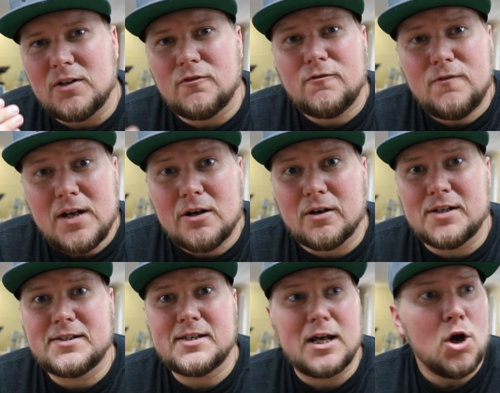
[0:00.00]
in fear
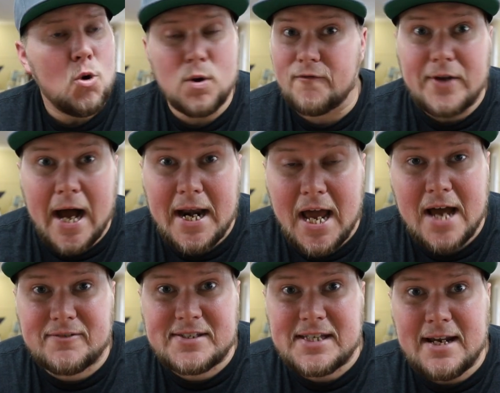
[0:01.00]
and say, we've got to
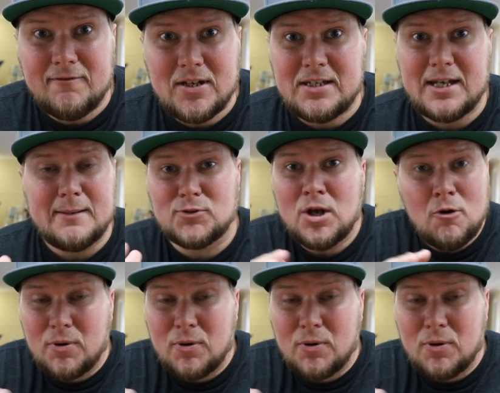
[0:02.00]
have safety teams.